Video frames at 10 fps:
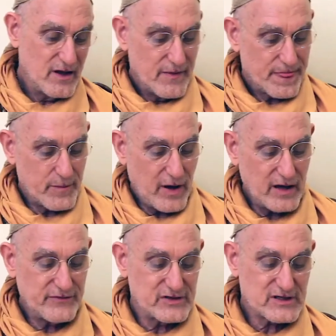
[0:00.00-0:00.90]
The
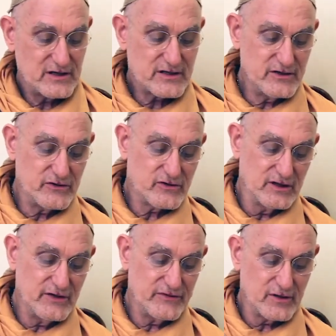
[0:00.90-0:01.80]
Pandavas continued to
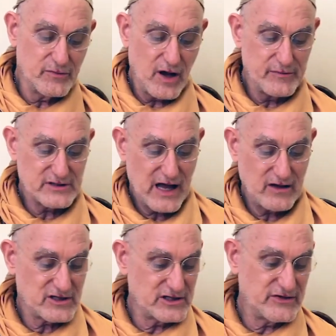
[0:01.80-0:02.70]
live at the Brahmin's
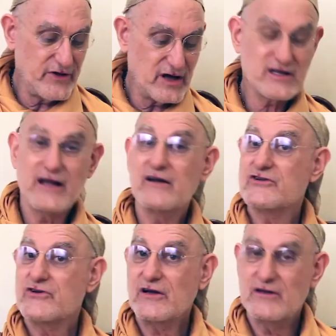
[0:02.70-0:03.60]
house as Vyasa had
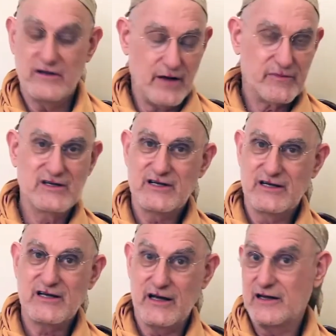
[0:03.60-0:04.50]
instructed them, because he
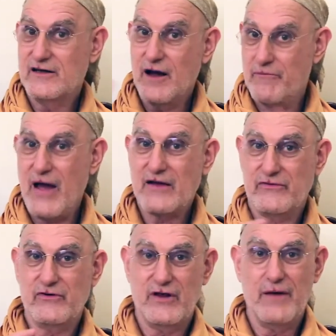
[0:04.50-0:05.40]
said he'd come back
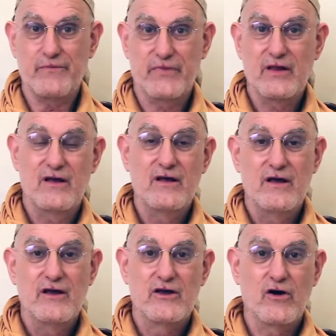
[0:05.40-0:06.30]
for them,
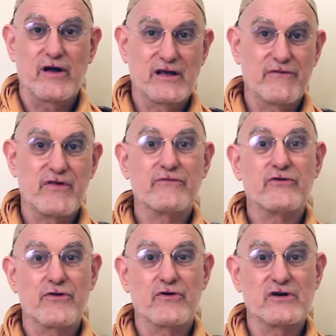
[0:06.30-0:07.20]
and give them
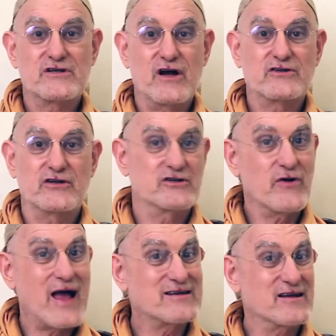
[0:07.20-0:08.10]
further instructions. So he
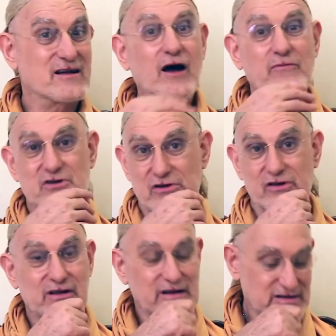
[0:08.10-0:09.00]
hasn't come, so
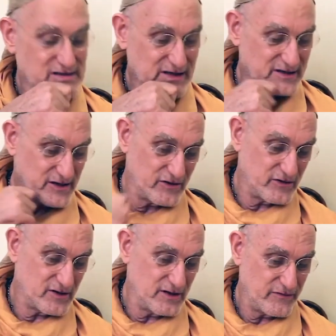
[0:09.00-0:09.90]
then they just continued
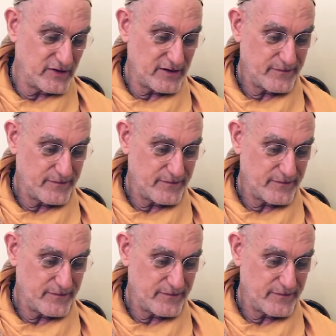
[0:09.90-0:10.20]
to live there.